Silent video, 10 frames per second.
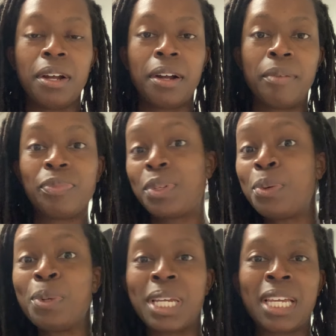um,
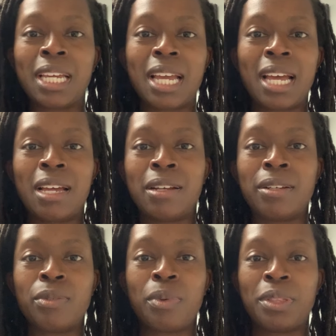gooey,
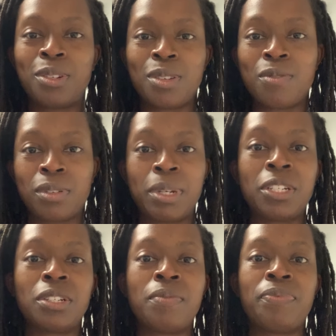and when there's
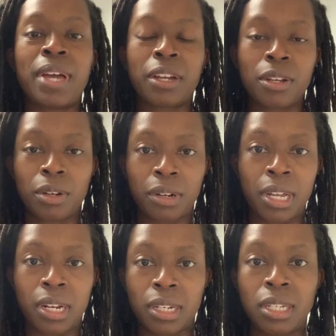inflammation, that can
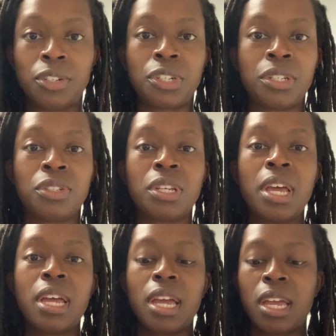create adhesions.
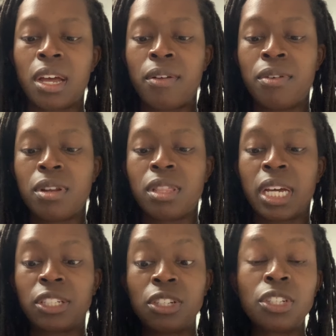And
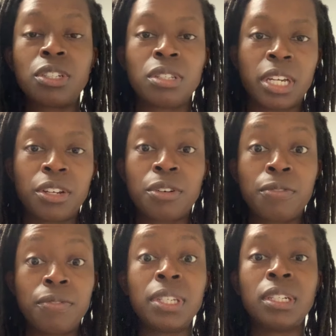that tissue that you're
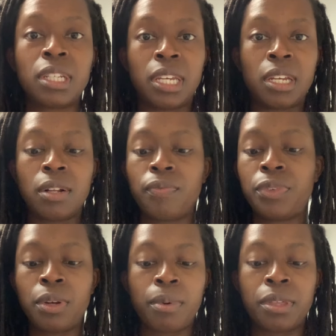feeling,
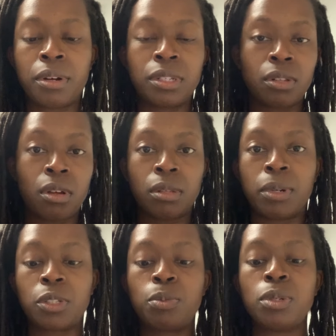you know, whether it's along
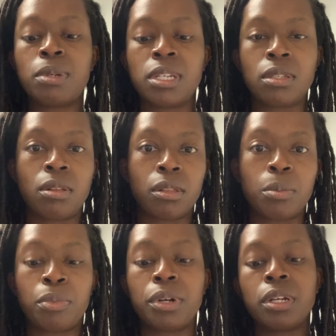mons pubis, along
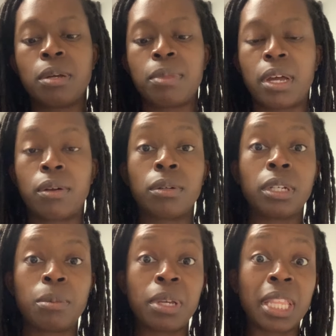the perineum, the outer
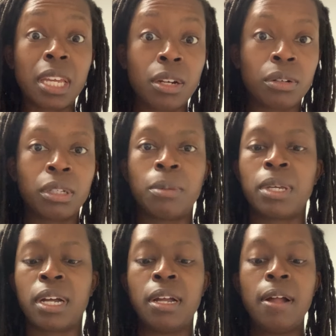labia, the inner
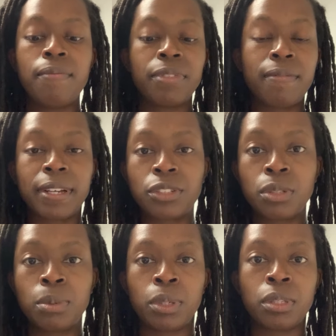labia, the
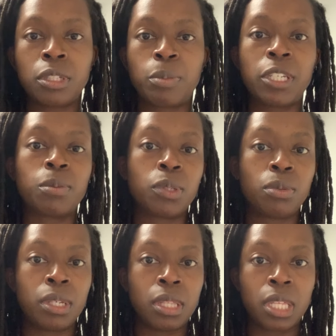vestibule, the space
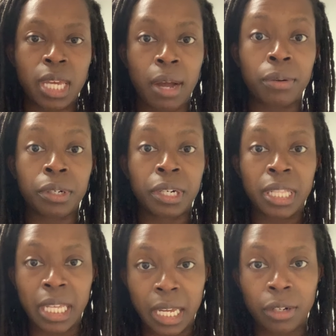between the outer
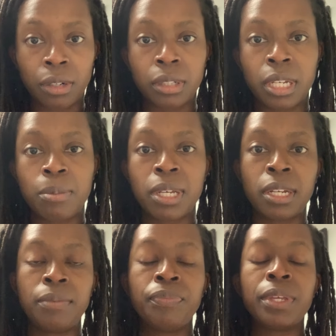and the inner
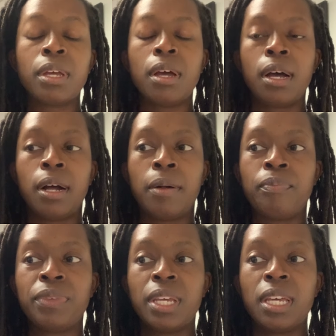labia,
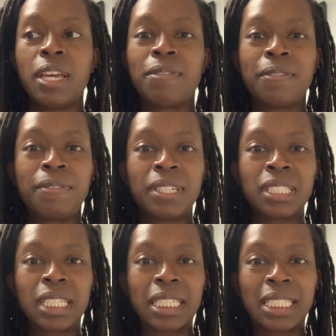um, if it
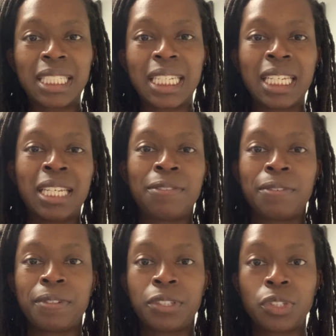feels like sticky, if
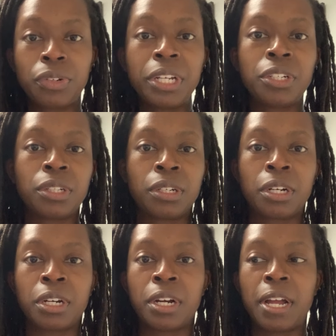it feels
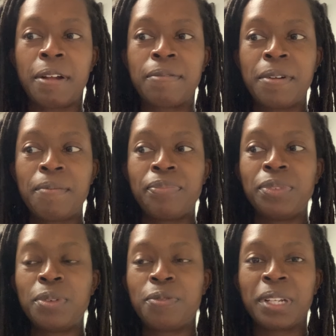granular, if
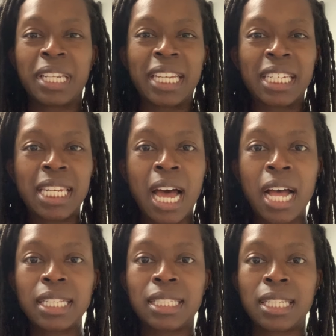you feel like
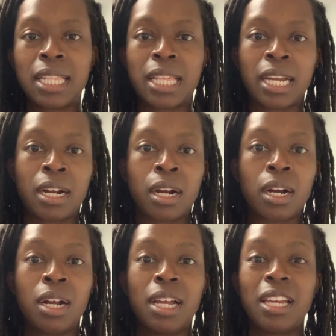knots in
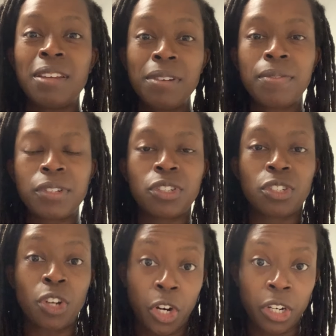there, even if it
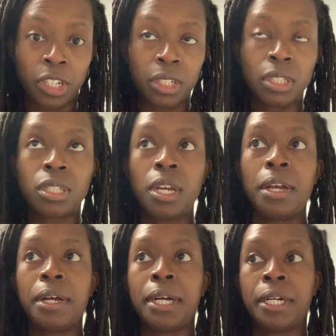just hurts,
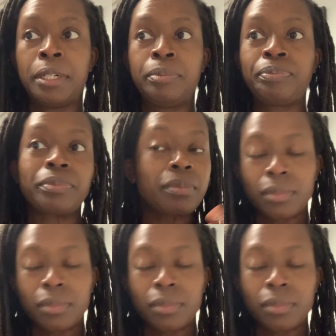um,